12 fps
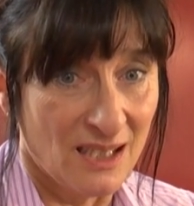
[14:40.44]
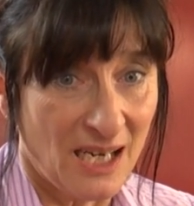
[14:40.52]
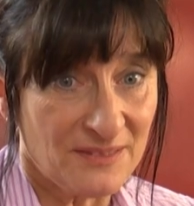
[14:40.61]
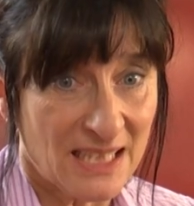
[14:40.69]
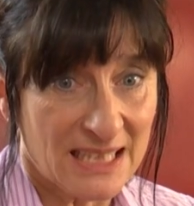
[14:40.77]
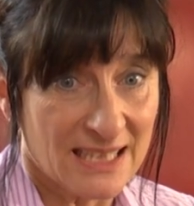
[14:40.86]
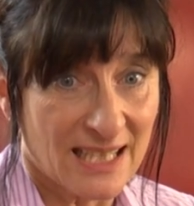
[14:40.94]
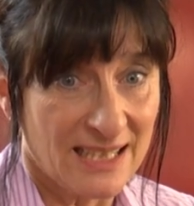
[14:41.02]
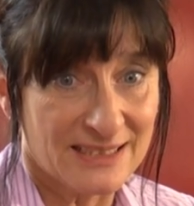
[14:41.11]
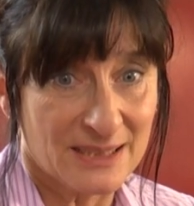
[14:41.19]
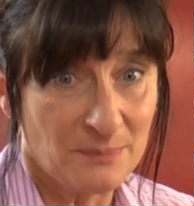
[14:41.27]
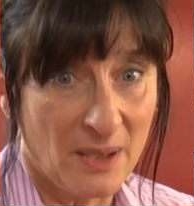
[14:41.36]
I've
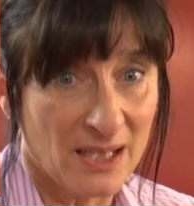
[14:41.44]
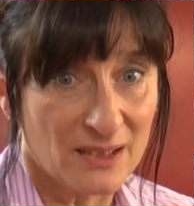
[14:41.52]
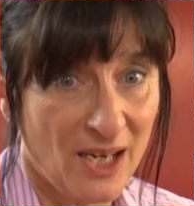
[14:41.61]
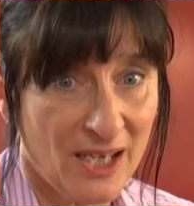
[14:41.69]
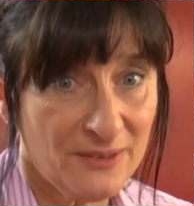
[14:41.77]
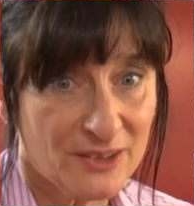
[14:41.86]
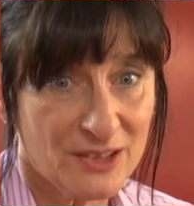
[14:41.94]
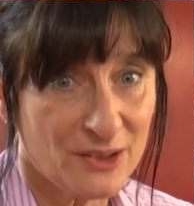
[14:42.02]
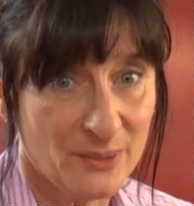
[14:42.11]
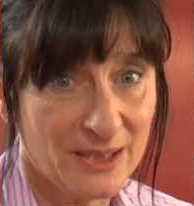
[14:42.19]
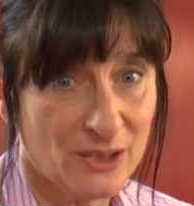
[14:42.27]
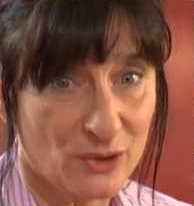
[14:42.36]
dedicated my life to
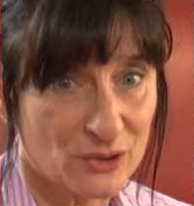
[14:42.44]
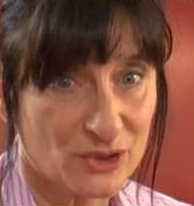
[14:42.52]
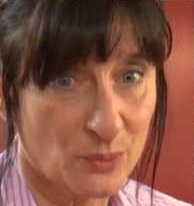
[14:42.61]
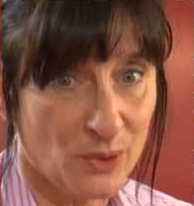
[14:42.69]
doing God's